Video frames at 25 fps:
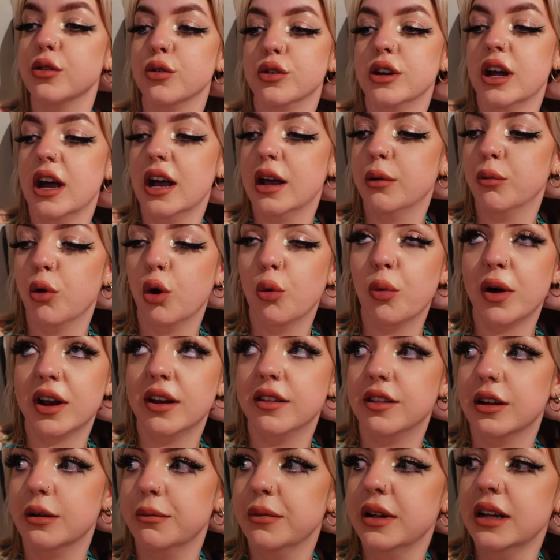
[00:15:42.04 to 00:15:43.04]
all night, well, one
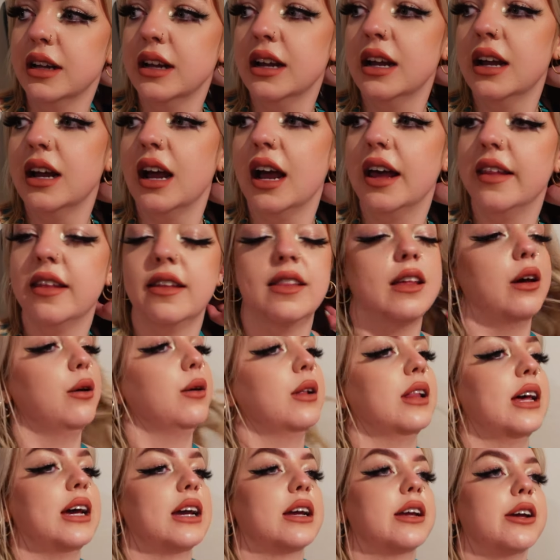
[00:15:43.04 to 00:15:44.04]
of them. And then they were
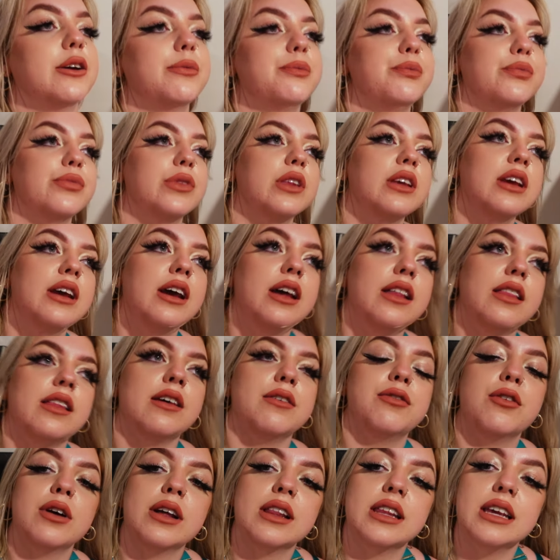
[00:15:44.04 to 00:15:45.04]
like, they
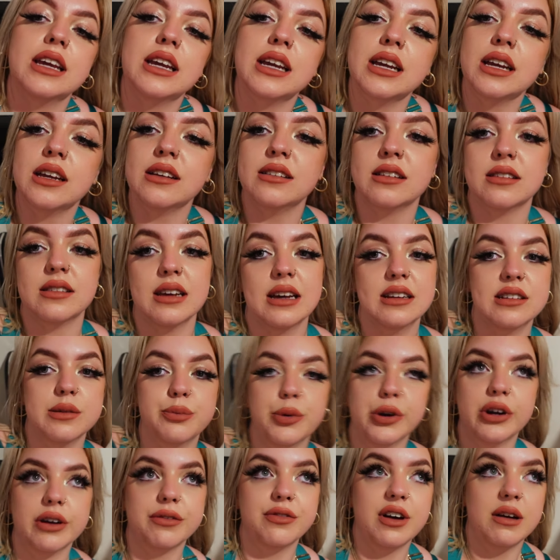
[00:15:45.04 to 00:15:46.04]
finally decided to
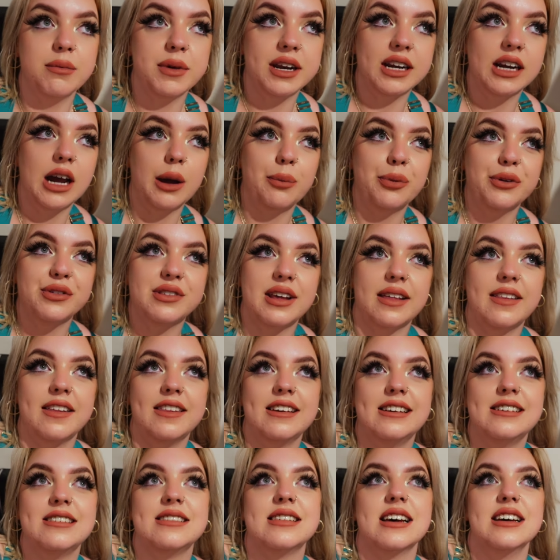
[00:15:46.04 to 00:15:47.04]
book a 5-minute couples, and then
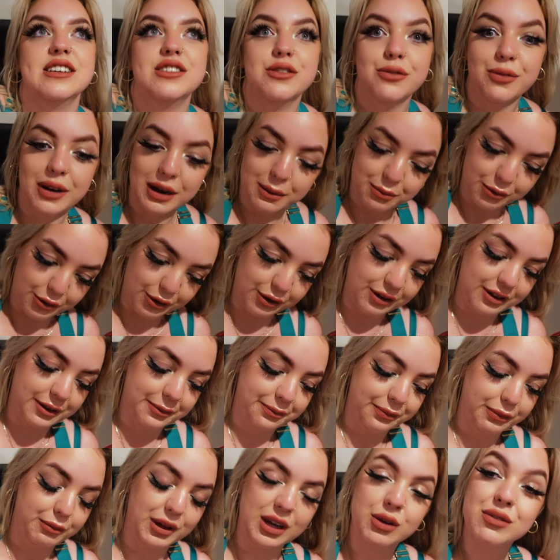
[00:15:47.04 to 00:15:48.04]
they decided to rebook.
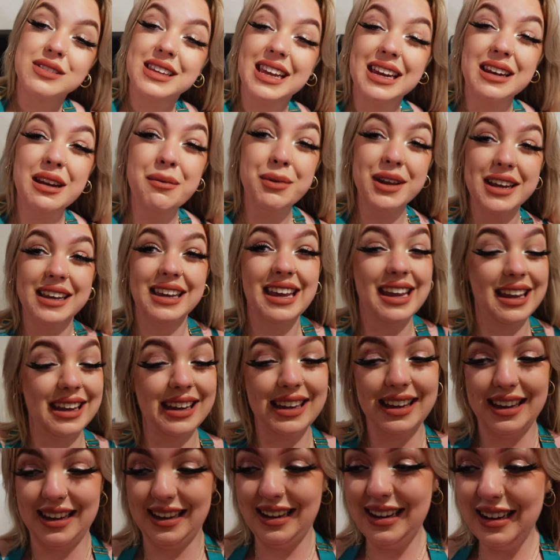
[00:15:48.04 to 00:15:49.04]
But he was getting a bit
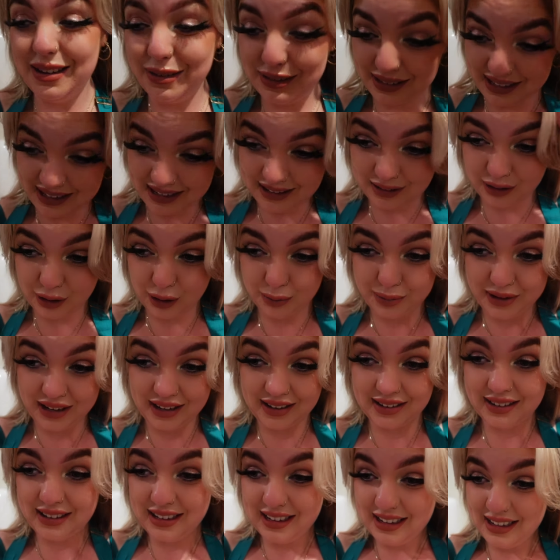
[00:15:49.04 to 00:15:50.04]
kinky. He was getting a little bit